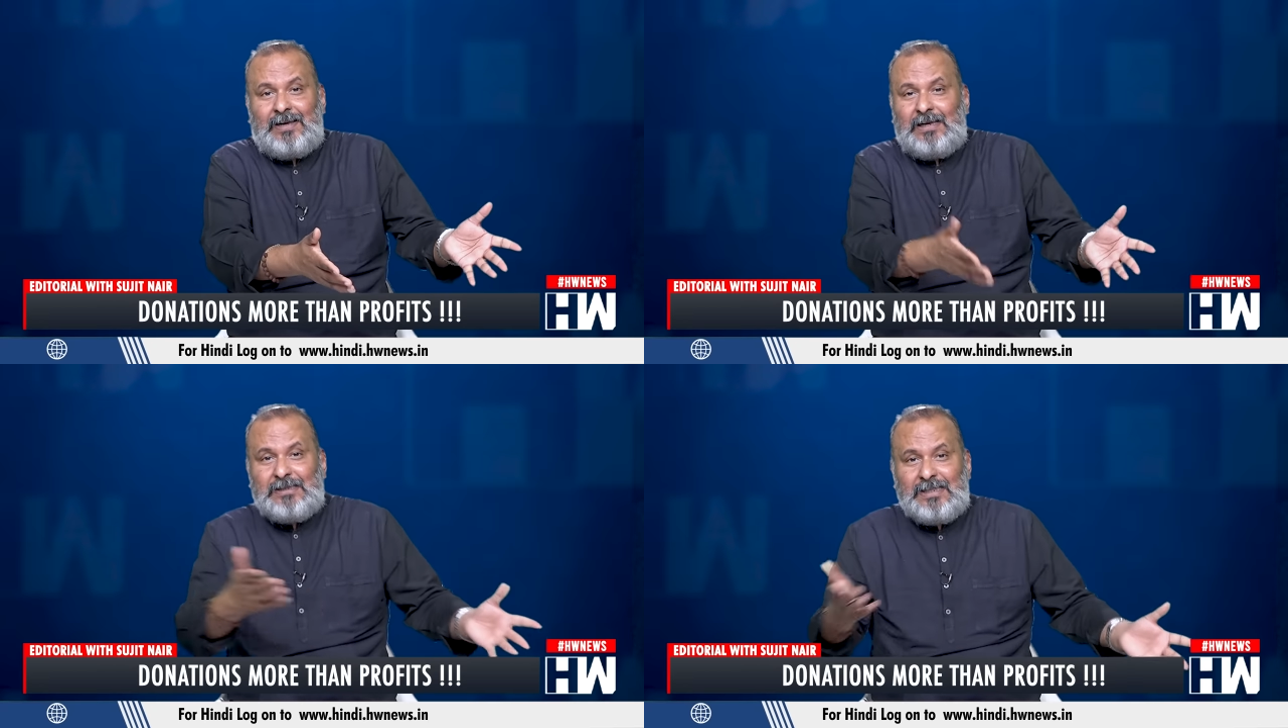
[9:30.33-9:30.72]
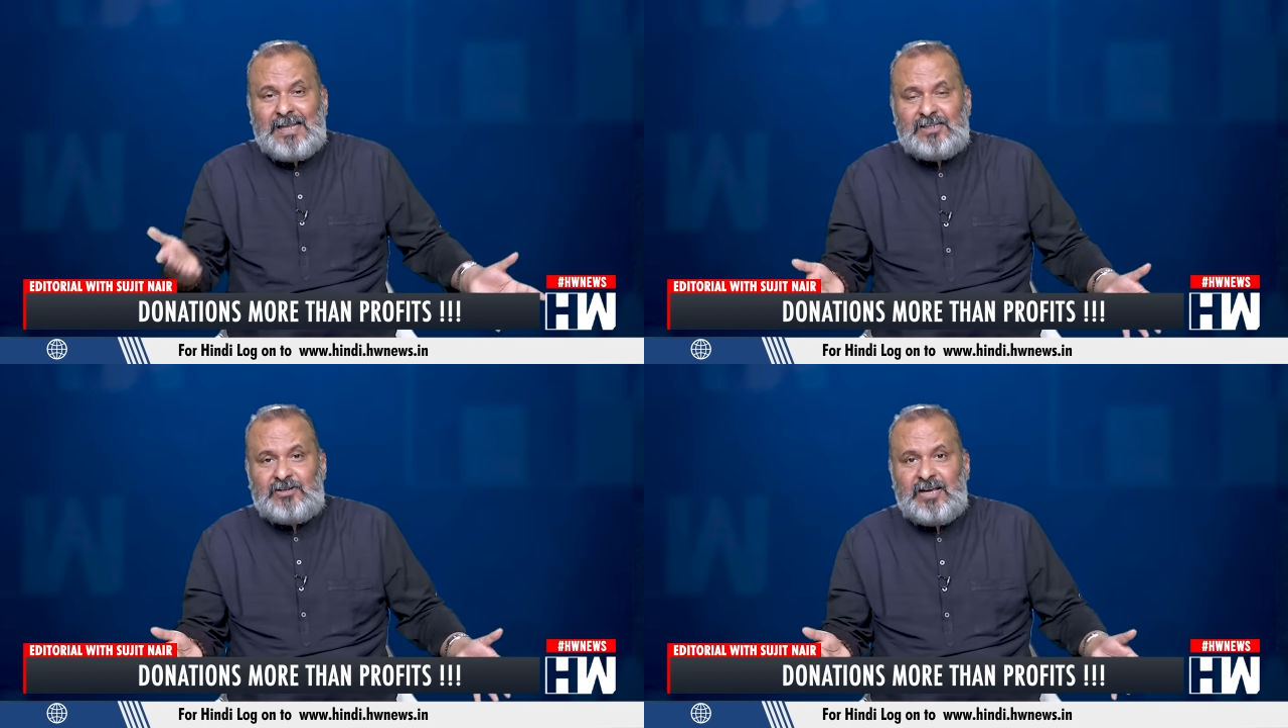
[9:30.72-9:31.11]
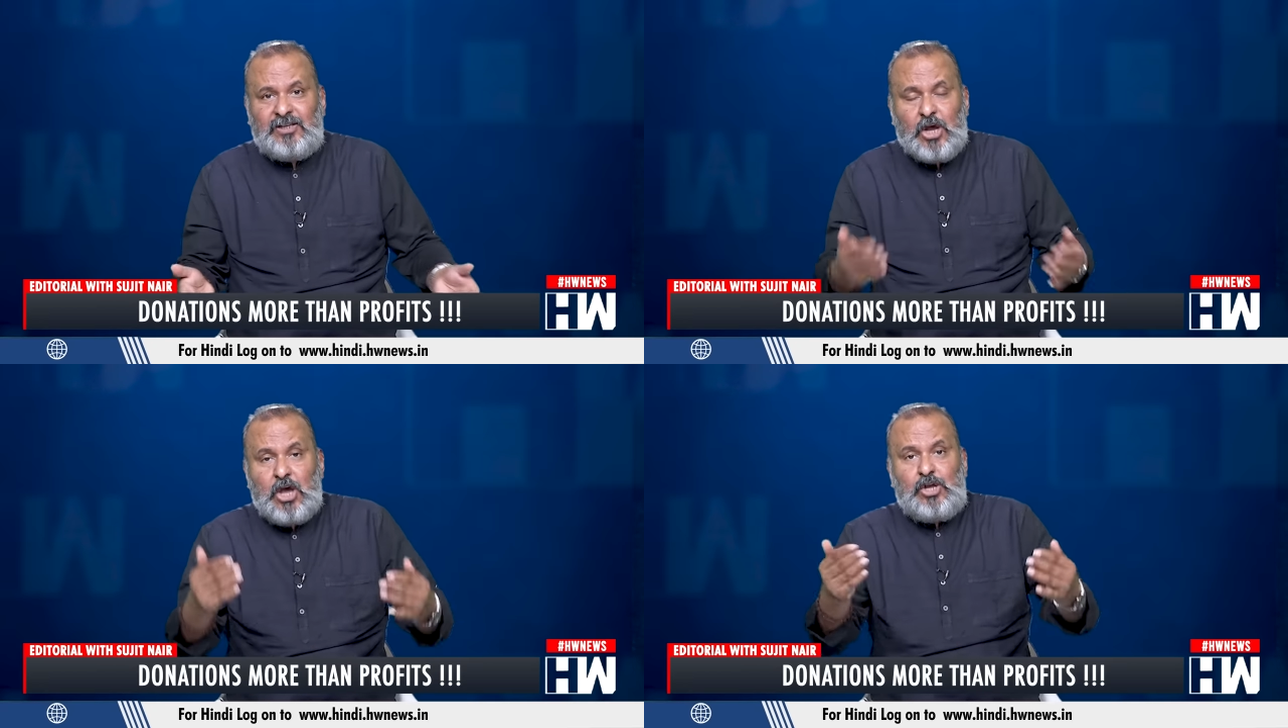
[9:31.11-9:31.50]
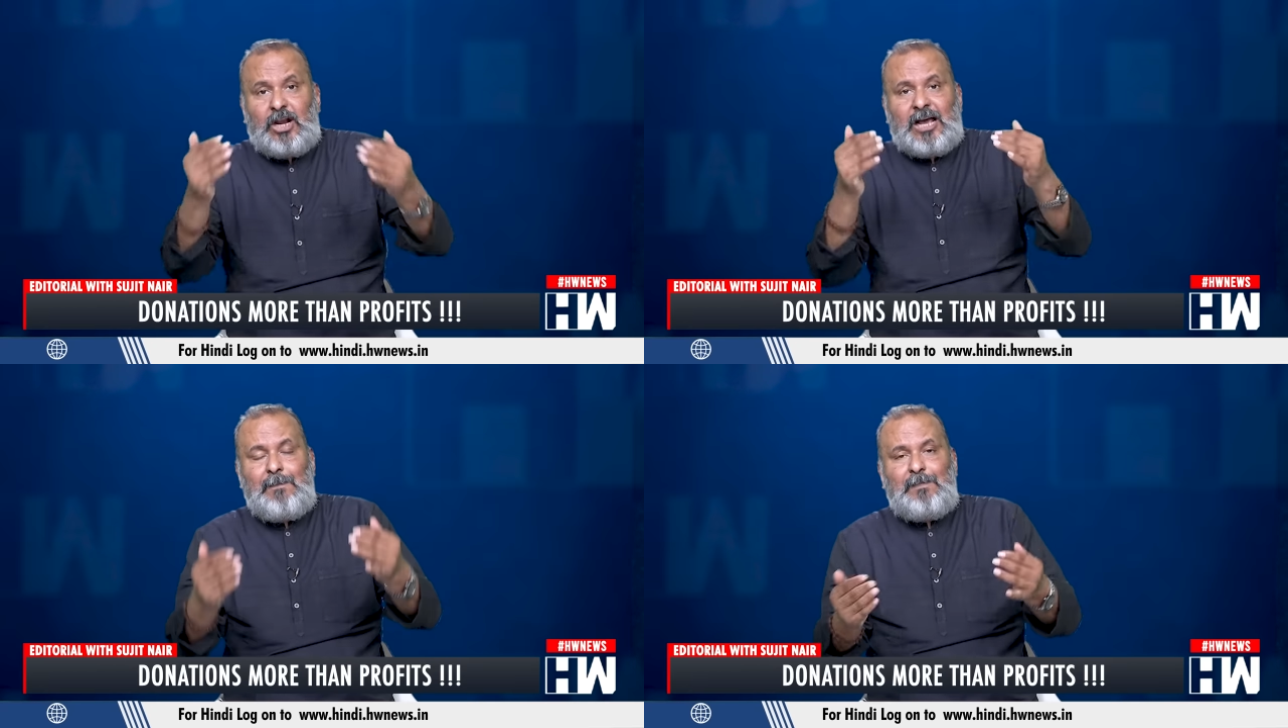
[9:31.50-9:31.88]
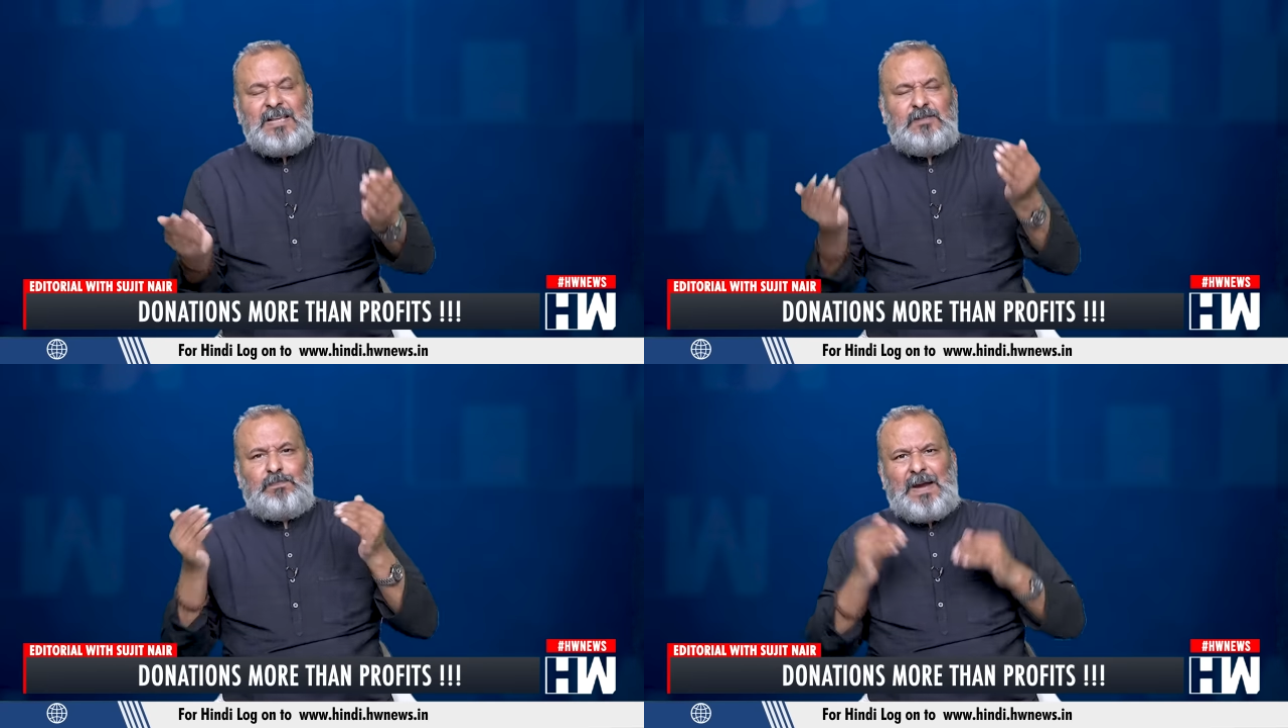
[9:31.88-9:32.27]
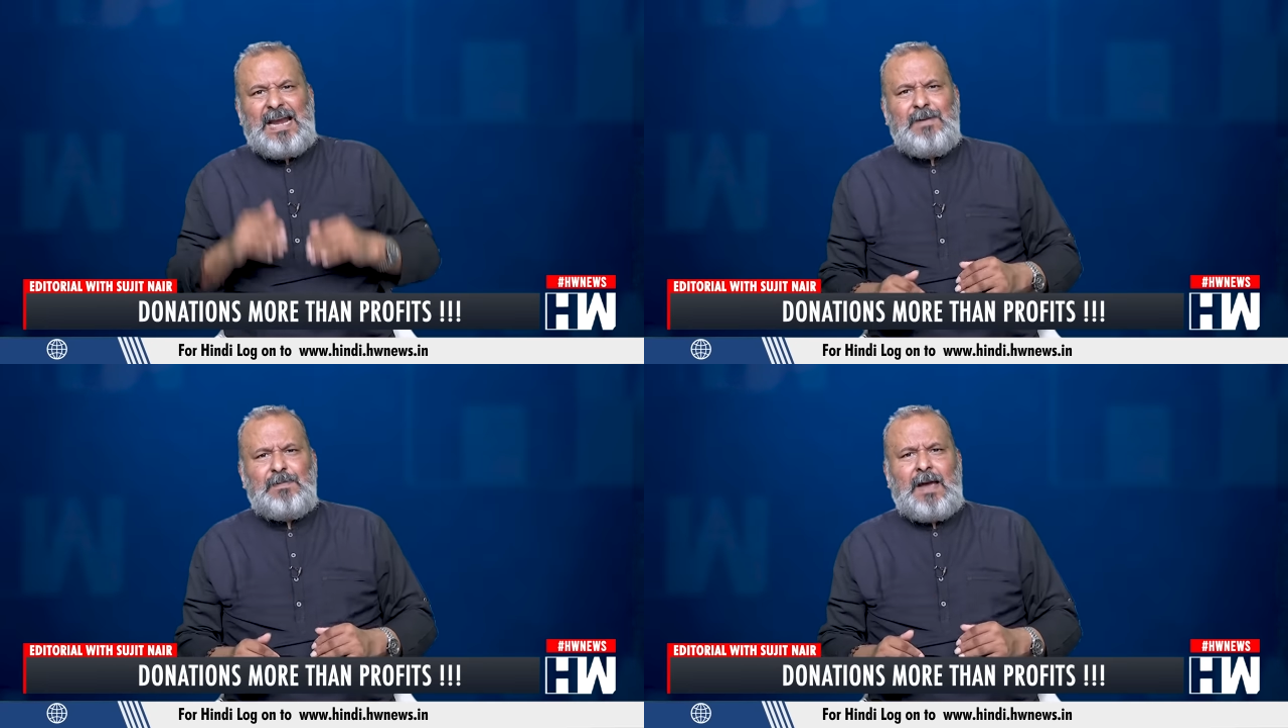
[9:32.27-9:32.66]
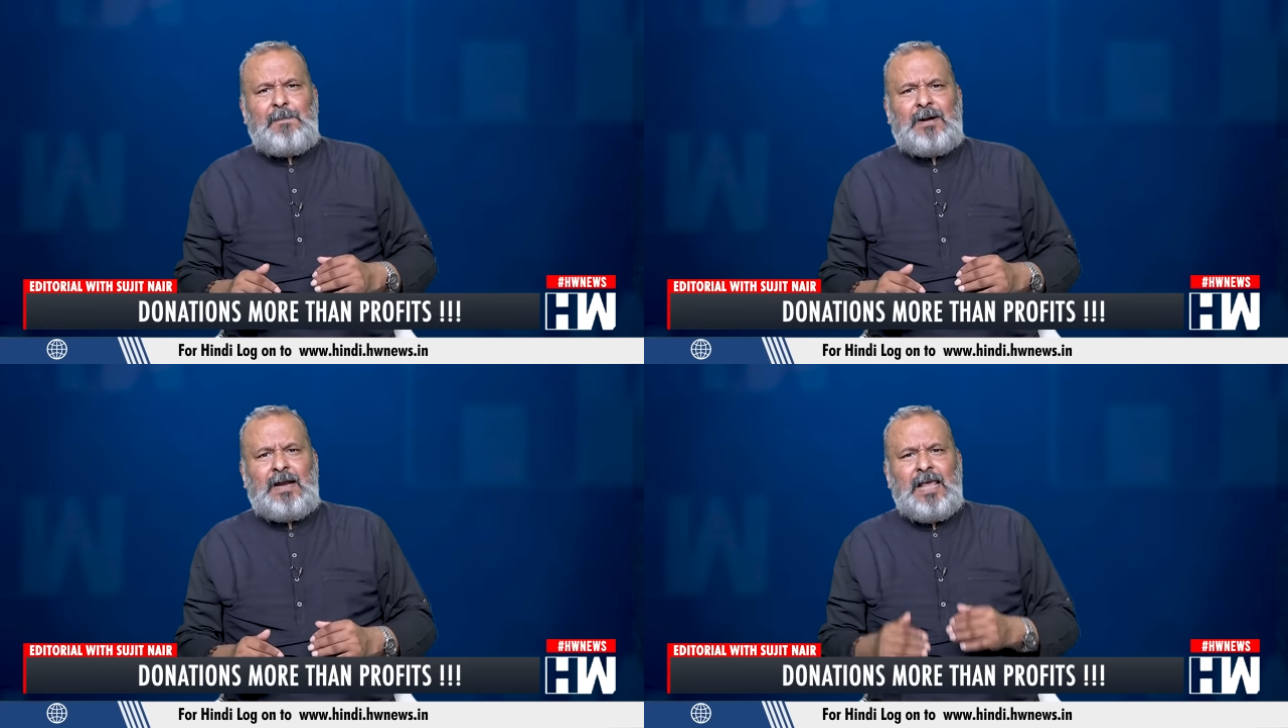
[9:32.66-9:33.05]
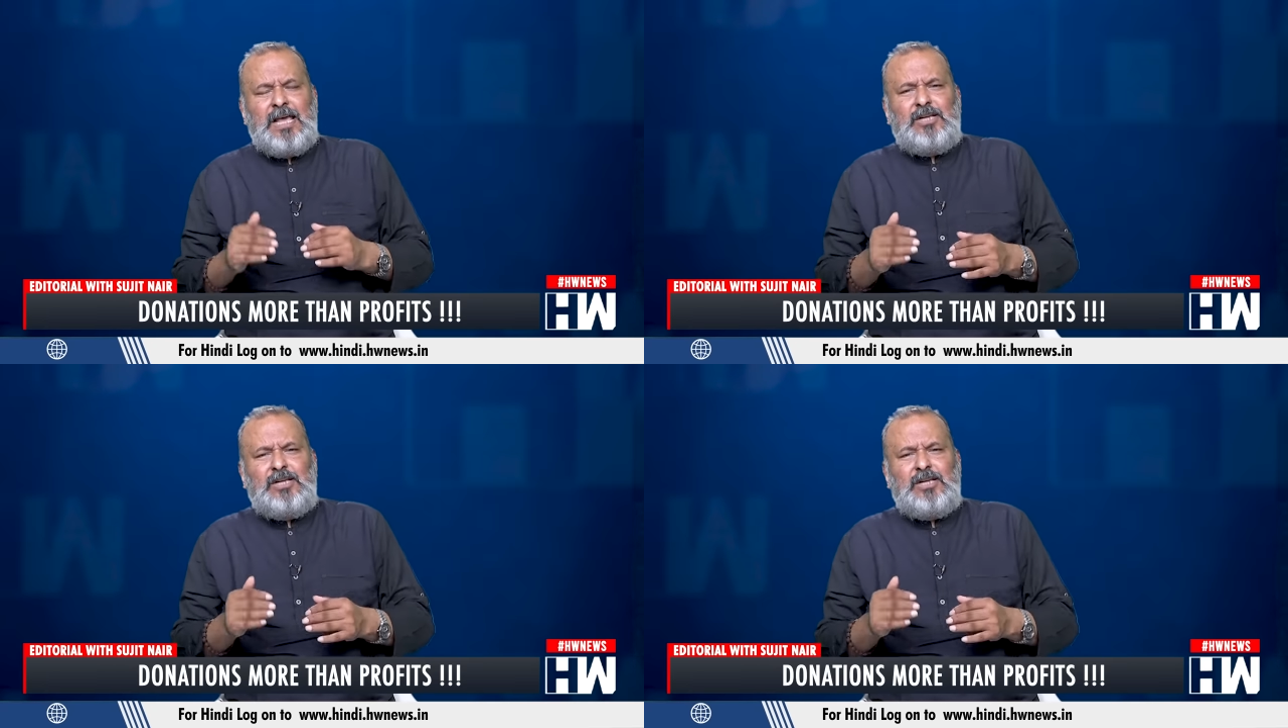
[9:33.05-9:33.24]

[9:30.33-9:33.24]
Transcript: Isn't that strange? Your company's paid up capital